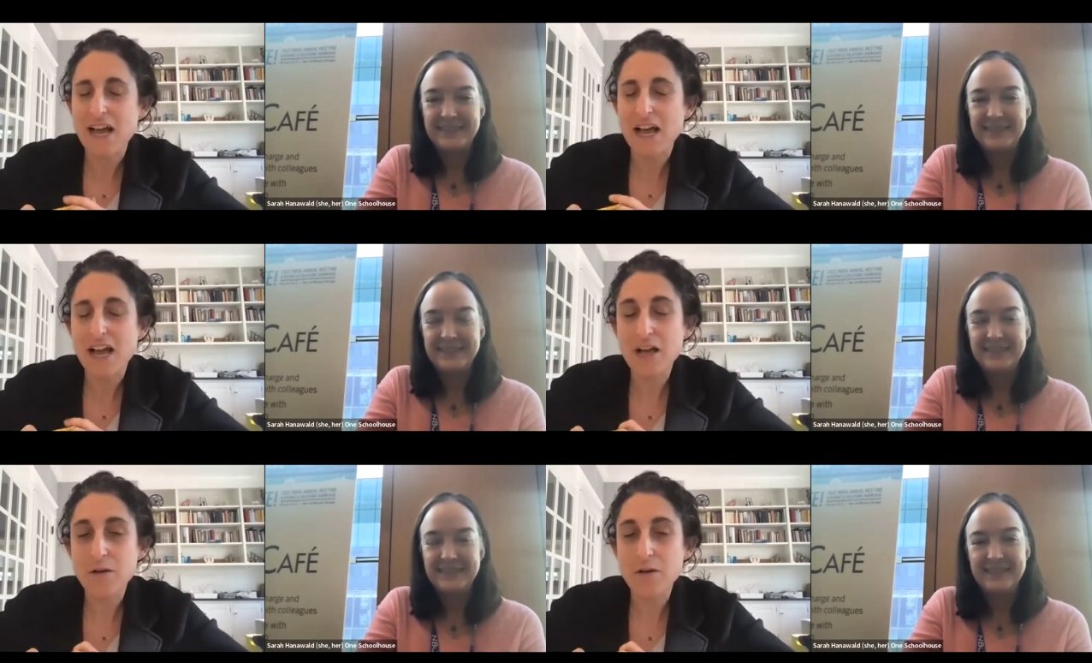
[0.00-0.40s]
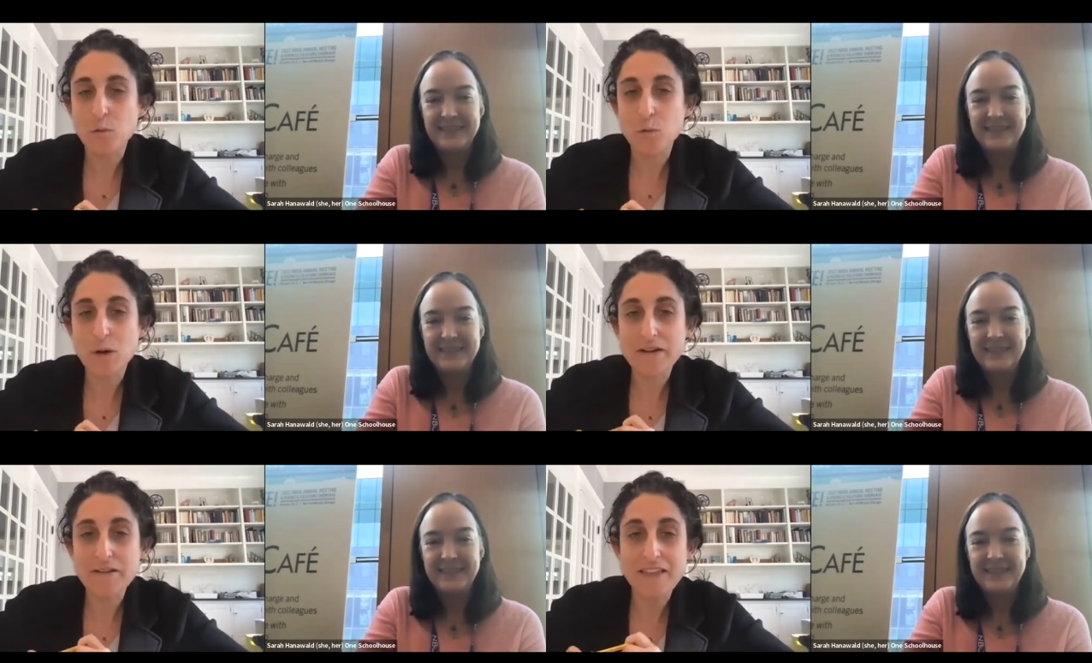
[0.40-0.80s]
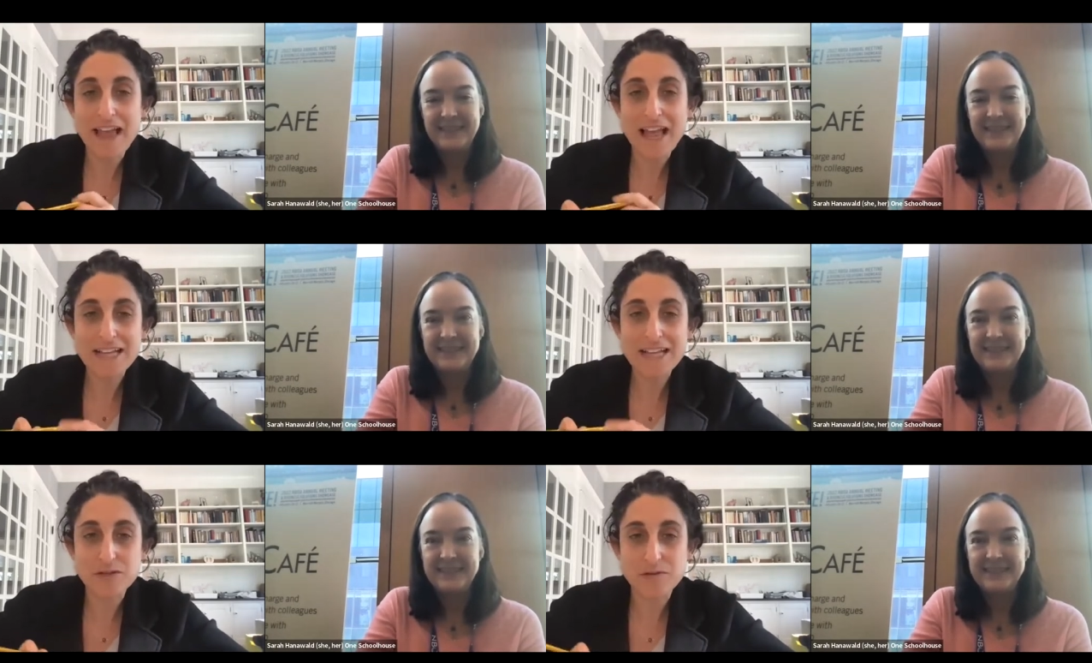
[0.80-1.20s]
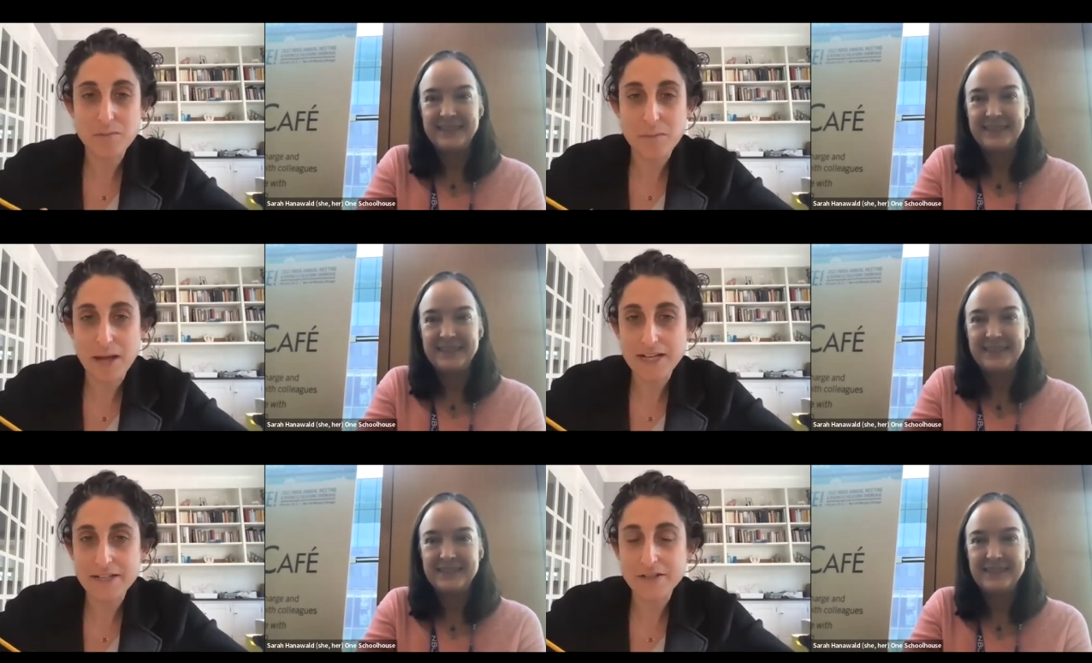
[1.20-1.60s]
Speaker 1: Uh, one last
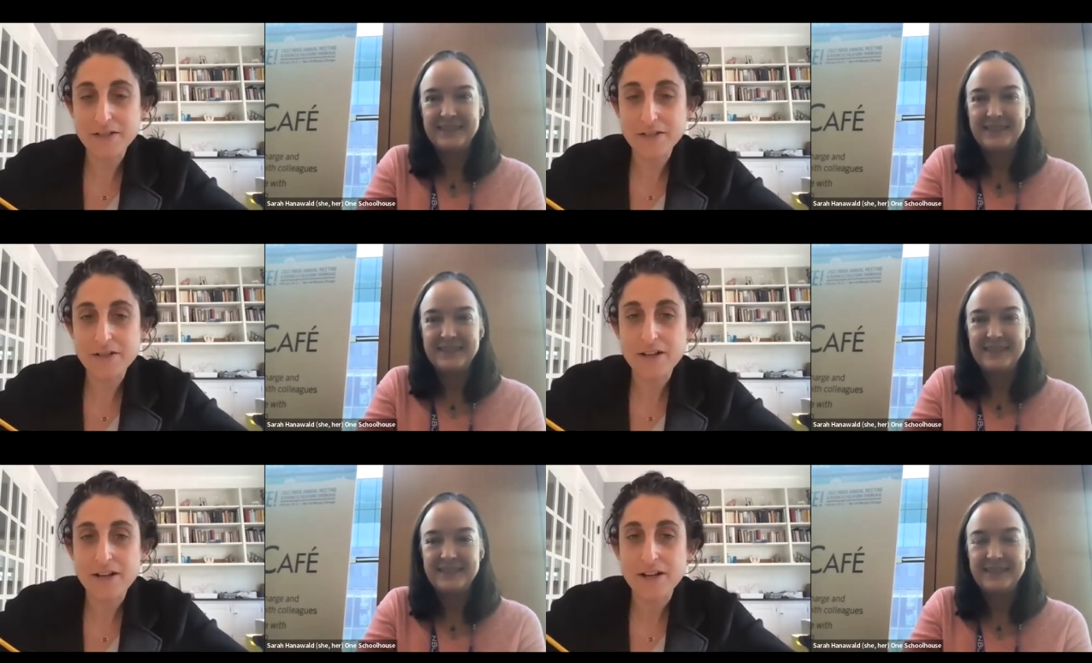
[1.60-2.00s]
reminder